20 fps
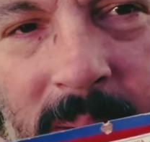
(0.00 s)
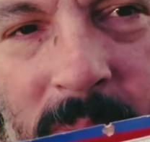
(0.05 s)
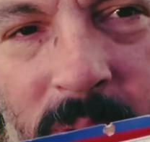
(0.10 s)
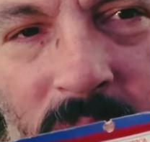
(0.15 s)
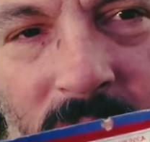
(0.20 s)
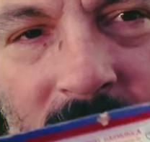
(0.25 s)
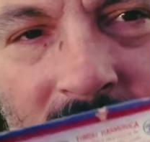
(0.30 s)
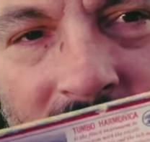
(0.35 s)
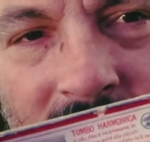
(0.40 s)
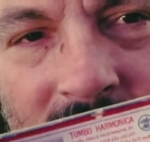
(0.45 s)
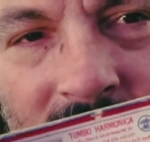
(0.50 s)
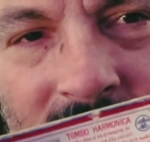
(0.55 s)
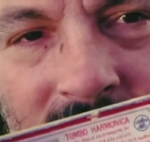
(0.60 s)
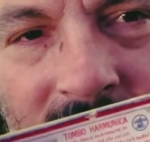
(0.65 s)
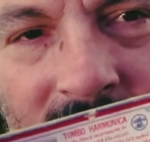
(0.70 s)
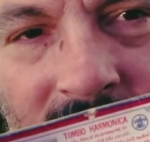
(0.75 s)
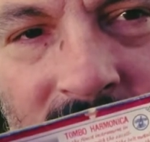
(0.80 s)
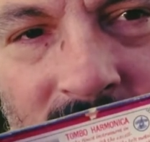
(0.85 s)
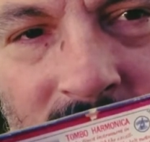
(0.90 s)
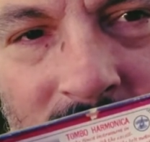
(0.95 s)
style. It
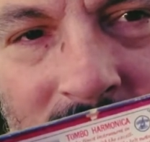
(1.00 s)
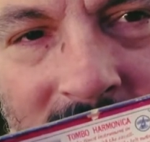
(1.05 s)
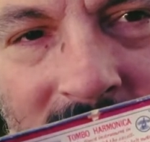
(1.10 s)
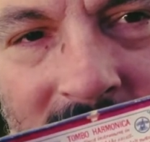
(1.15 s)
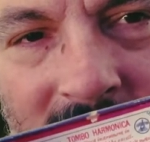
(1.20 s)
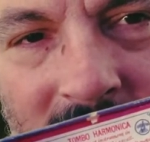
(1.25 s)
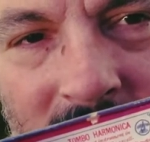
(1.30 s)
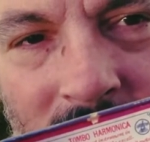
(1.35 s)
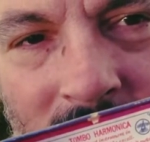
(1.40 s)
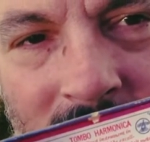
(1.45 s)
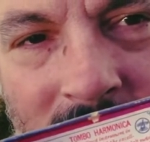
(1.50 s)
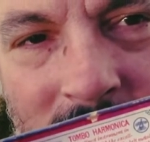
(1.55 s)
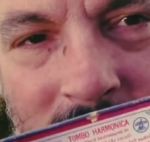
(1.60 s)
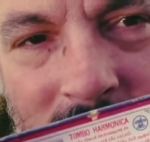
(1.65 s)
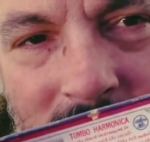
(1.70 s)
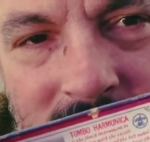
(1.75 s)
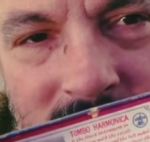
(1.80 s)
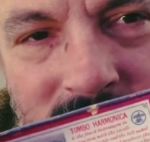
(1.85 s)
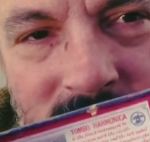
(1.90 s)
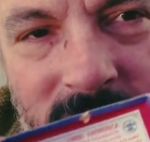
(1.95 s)
has a black and white
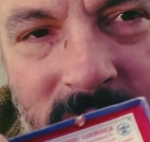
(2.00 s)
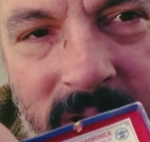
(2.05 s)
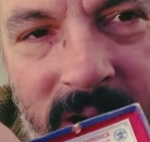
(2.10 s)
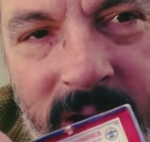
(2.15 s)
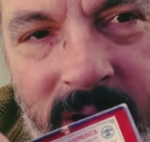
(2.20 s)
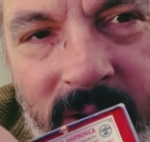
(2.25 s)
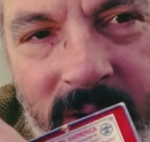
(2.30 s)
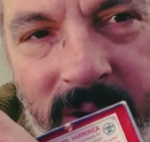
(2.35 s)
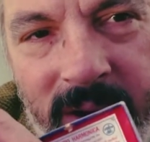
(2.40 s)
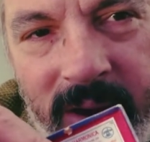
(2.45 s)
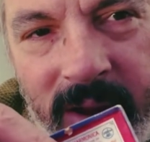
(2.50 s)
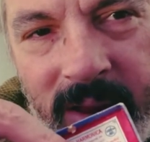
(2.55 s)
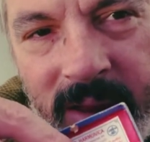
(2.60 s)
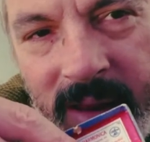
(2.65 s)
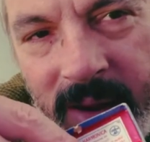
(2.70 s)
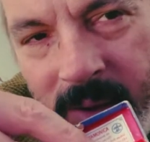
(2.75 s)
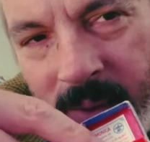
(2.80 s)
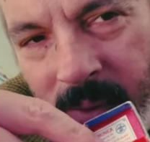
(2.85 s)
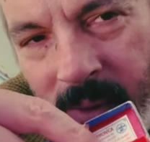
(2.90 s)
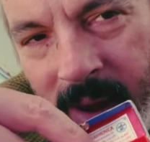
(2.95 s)
picture here and a
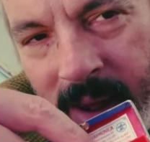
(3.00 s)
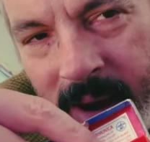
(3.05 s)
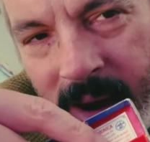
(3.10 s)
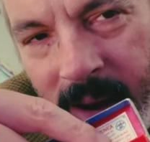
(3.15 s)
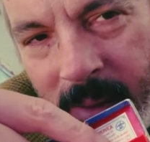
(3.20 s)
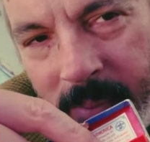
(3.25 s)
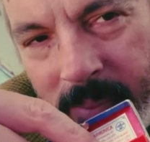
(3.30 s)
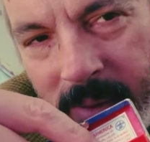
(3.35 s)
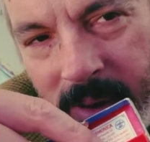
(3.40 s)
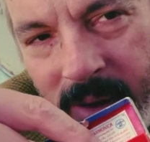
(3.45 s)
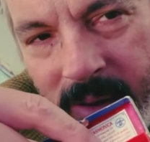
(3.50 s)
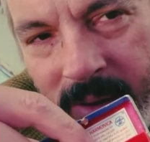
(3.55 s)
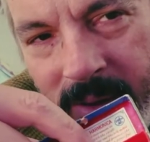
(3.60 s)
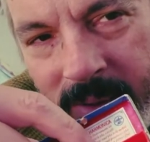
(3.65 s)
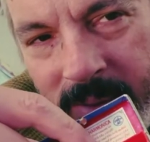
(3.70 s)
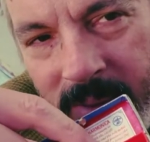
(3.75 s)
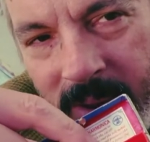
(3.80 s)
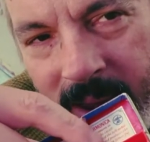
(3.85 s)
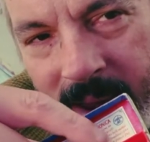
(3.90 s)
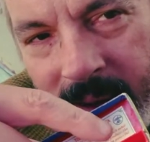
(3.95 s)
little write up here
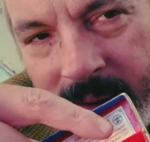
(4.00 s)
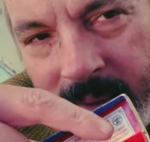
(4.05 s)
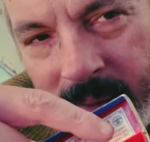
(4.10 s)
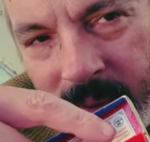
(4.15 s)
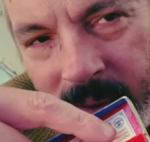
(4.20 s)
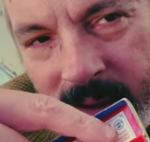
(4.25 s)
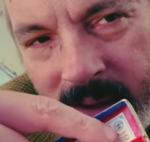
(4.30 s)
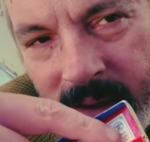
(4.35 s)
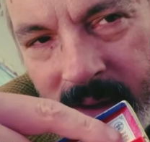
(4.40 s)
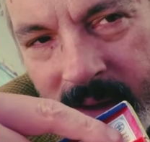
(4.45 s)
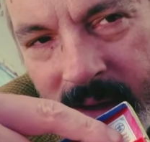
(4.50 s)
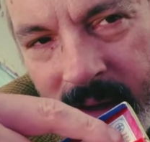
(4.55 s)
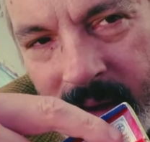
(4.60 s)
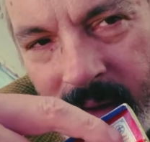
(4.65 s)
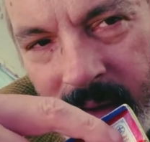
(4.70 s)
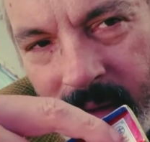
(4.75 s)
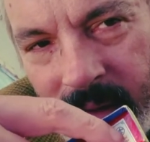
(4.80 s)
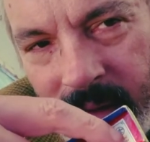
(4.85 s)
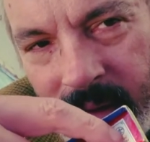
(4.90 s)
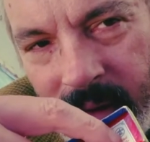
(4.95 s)
in red with the
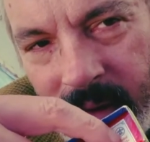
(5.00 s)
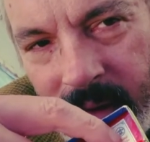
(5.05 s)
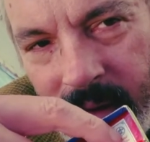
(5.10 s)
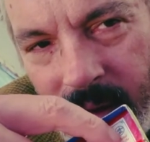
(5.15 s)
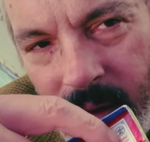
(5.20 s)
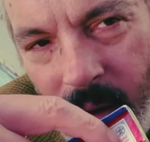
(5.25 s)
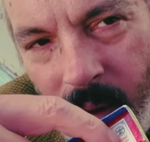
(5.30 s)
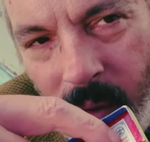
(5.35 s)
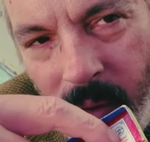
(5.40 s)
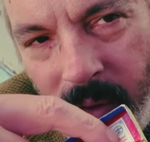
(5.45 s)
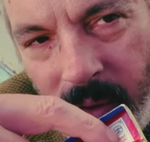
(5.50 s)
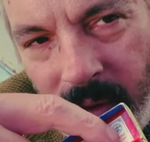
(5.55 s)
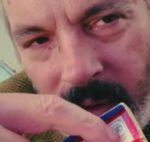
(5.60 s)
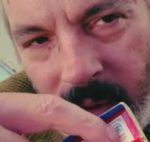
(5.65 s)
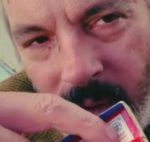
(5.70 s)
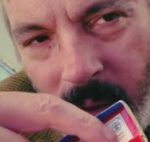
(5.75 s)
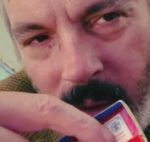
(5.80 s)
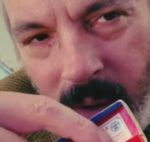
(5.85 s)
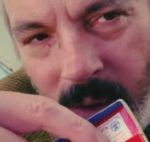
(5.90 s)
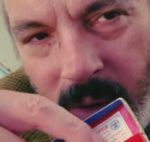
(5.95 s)
little Horner
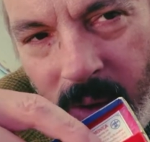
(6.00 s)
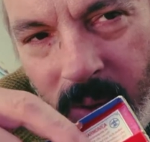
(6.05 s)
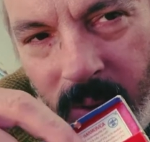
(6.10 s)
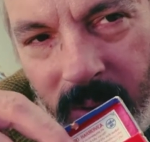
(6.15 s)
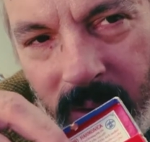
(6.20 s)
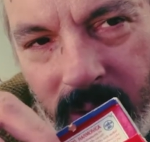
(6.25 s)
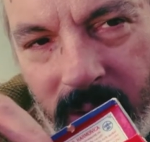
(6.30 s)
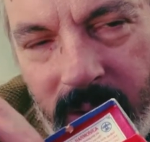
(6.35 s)
logo.